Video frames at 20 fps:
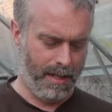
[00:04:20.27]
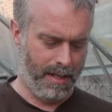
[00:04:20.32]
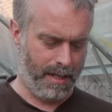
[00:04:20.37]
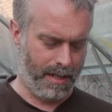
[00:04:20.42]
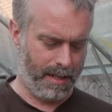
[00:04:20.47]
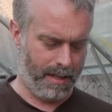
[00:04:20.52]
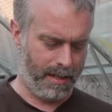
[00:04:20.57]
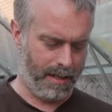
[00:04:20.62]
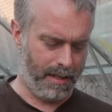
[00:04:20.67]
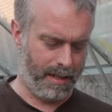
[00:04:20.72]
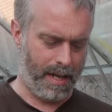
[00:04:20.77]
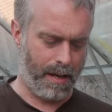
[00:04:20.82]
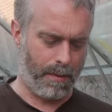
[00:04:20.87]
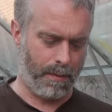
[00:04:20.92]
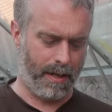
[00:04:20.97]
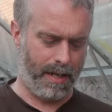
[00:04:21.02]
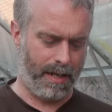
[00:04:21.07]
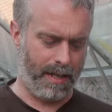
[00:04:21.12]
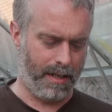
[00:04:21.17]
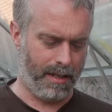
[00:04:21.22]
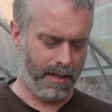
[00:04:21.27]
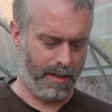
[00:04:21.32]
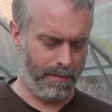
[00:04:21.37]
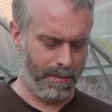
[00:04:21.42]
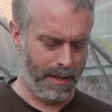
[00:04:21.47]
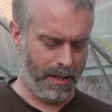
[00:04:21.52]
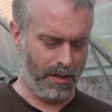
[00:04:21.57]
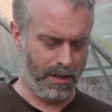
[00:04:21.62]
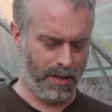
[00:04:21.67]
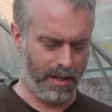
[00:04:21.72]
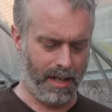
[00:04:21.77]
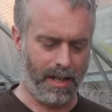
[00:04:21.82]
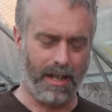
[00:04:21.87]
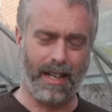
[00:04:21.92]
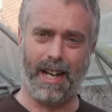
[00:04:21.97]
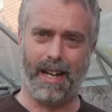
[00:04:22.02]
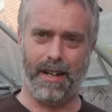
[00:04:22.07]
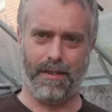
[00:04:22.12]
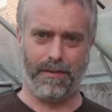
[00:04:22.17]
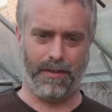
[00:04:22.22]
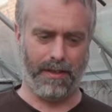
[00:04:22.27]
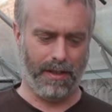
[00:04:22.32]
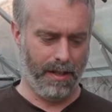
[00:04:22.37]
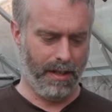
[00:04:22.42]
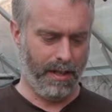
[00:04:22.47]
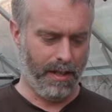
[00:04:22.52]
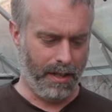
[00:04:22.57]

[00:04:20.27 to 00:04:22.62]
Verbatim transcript: and that way I'll make sure that I have